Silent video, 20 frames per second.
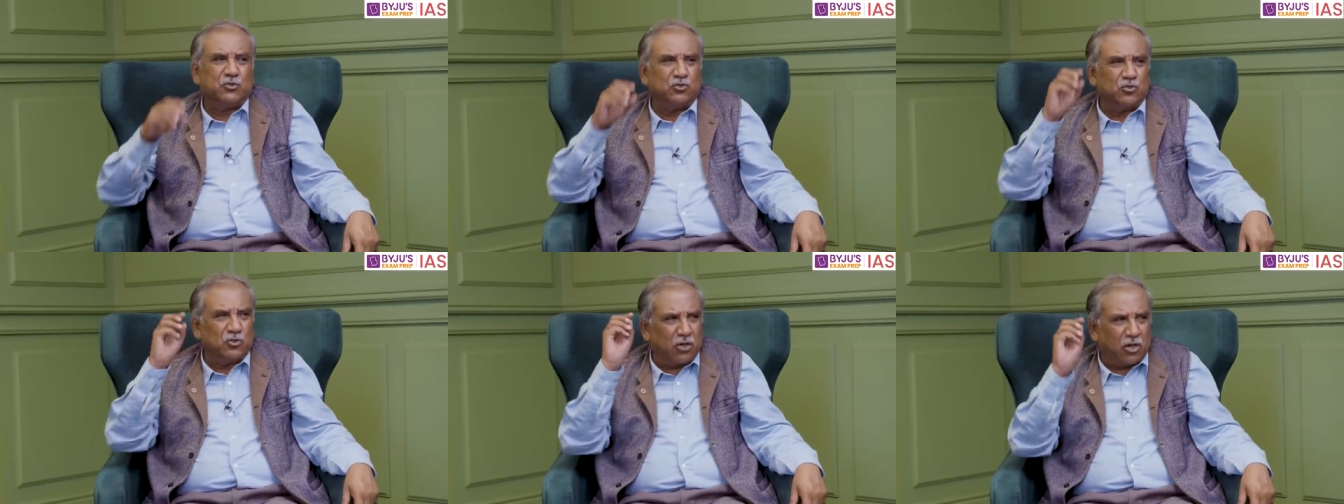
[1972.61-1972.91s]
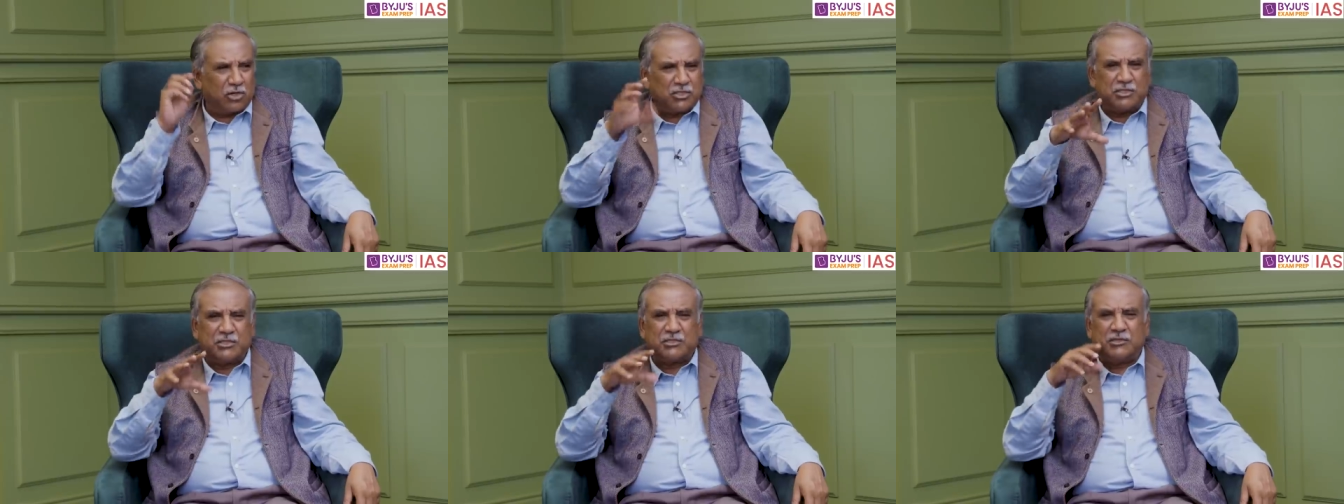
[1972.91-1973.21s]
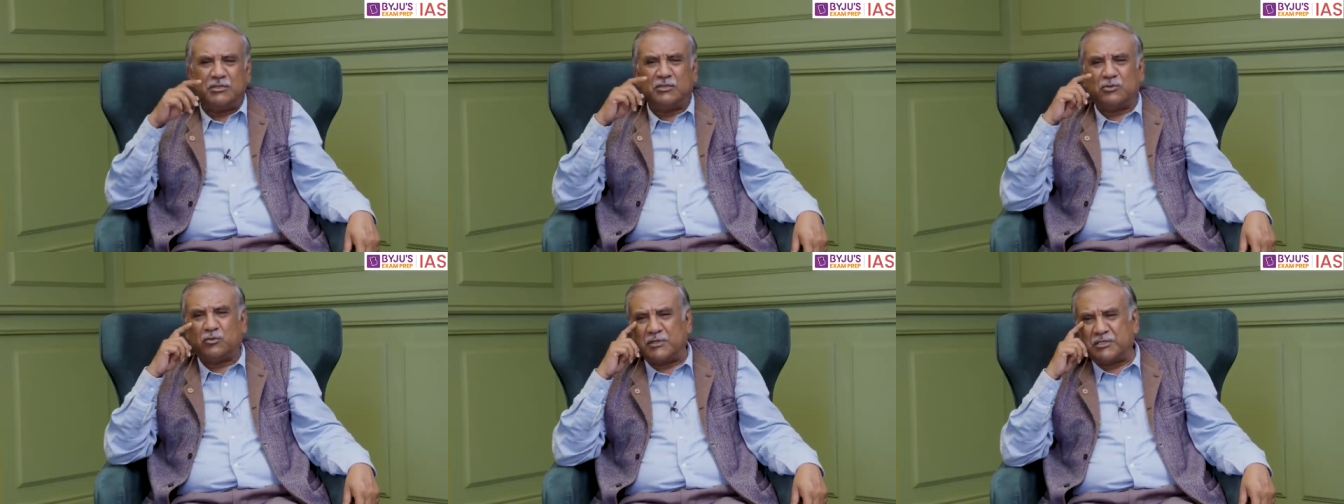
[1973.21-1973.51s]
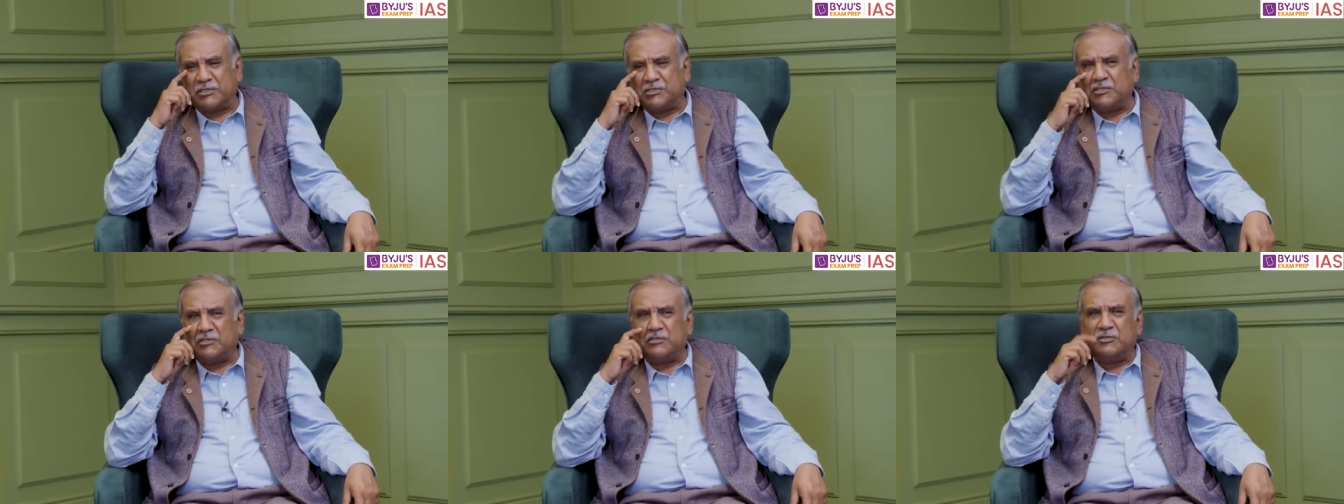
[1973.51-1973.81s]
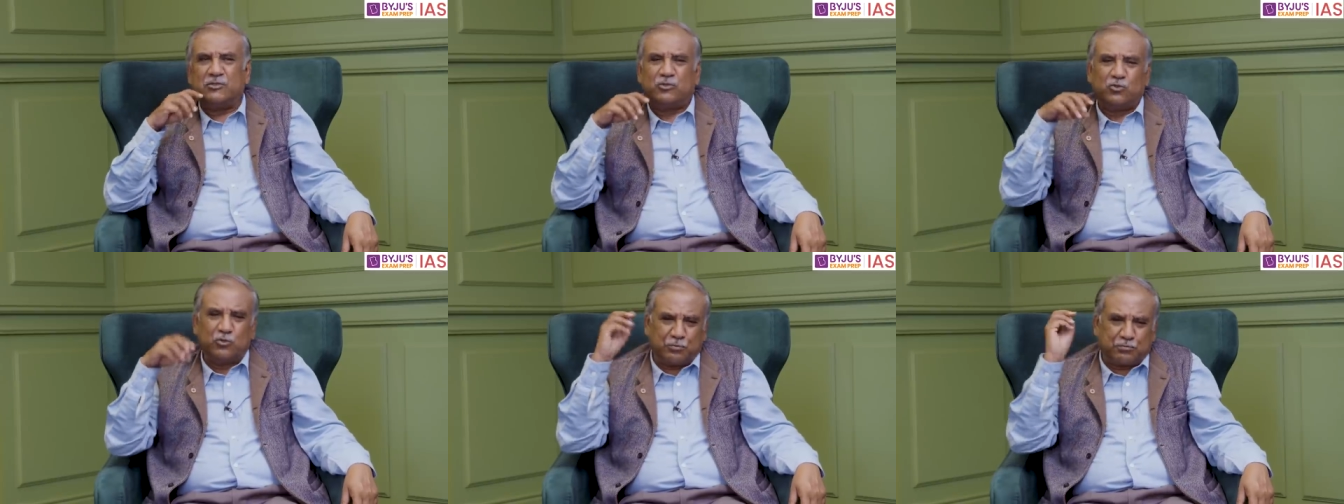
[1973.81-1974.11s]
do logical
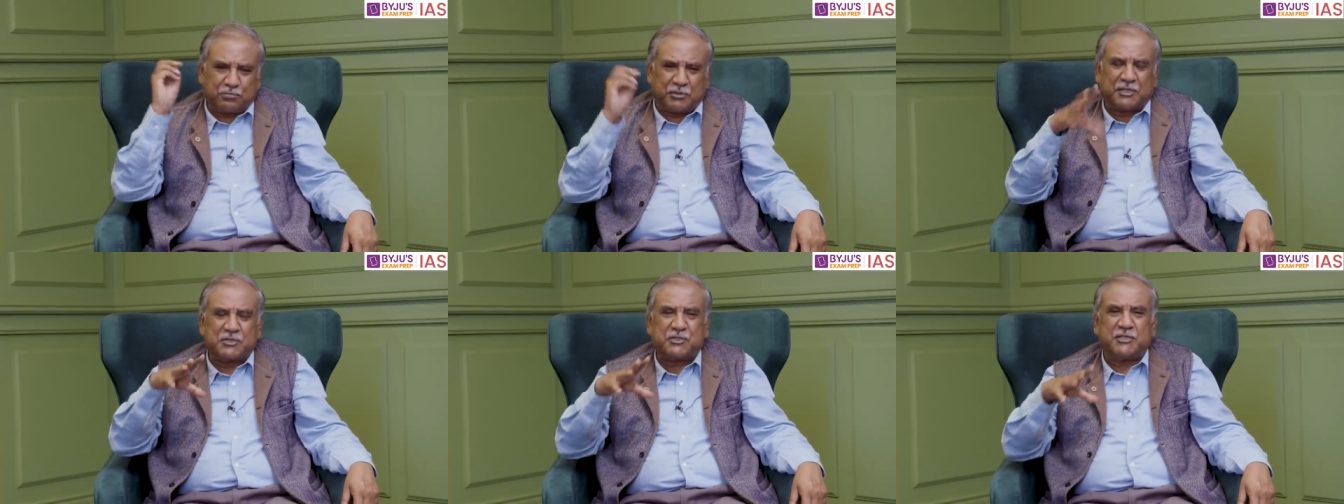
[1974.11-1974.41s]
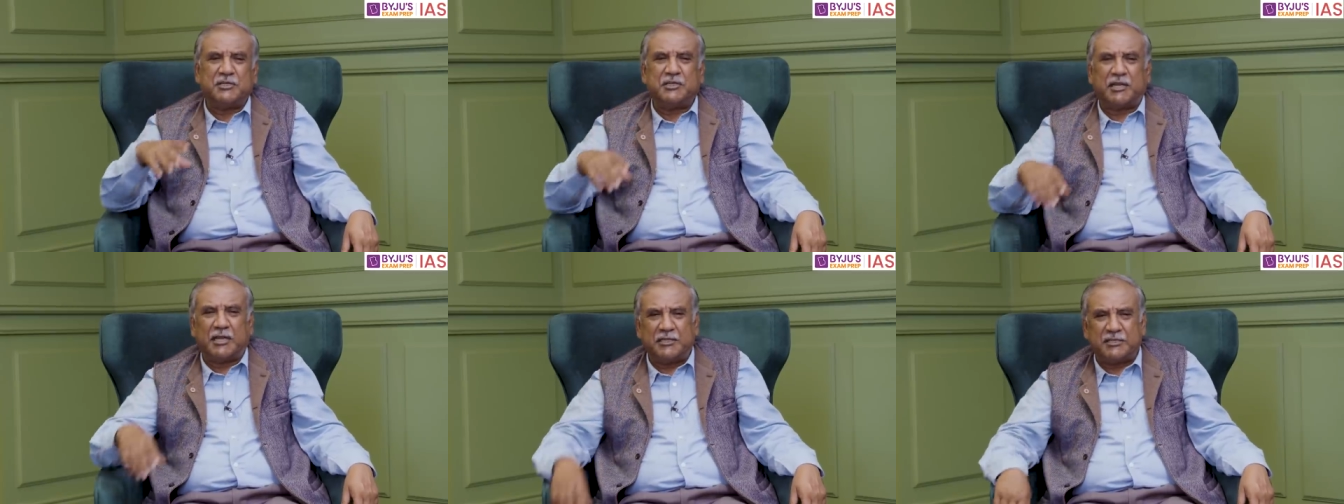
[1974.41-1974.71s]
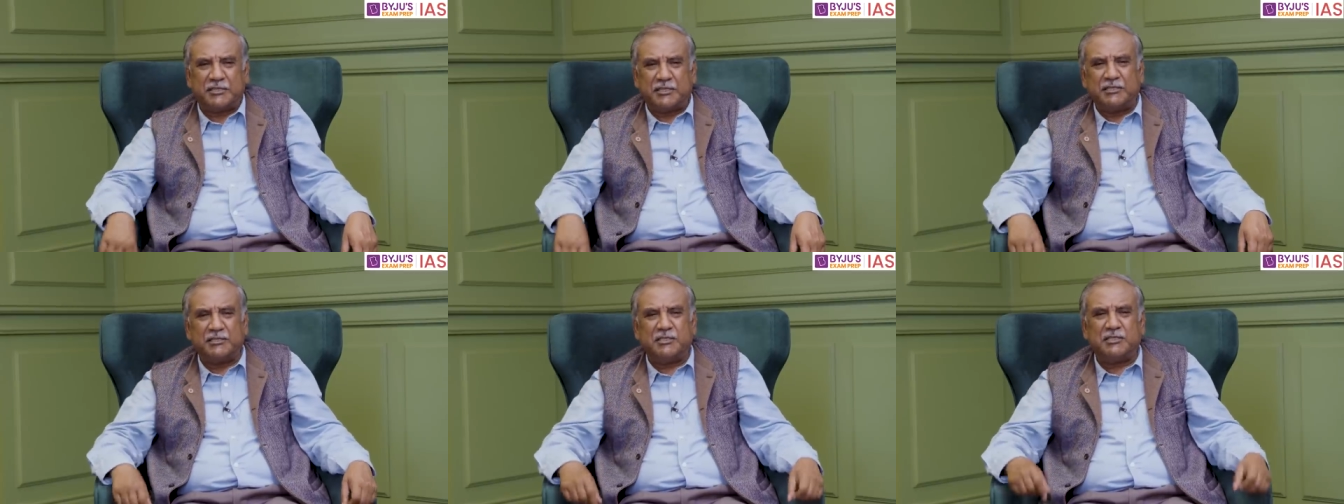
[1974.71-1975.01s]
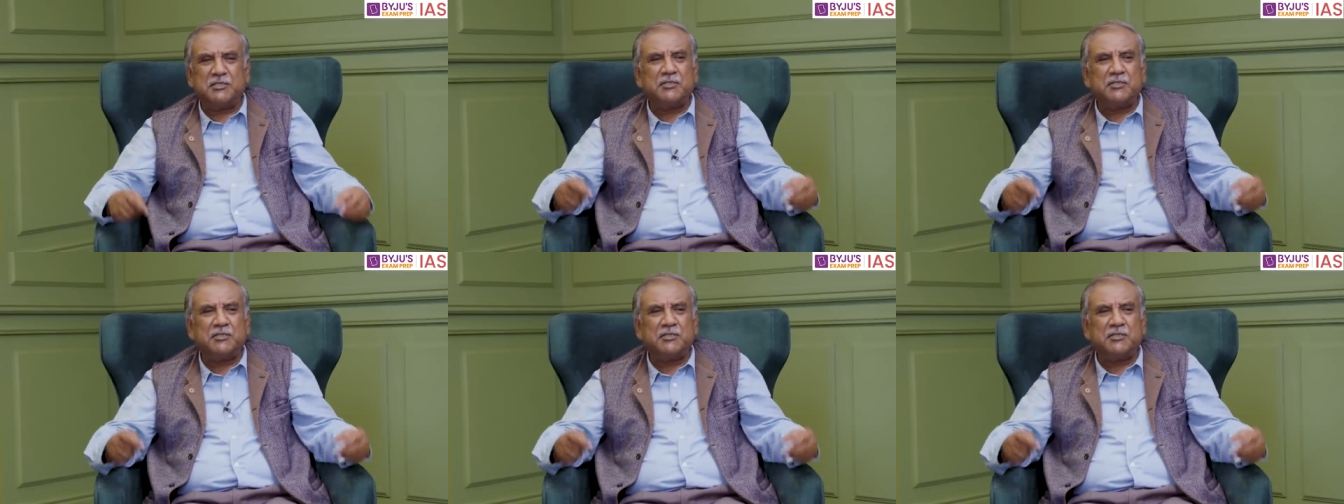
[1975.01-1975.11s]
questions, do précis writing.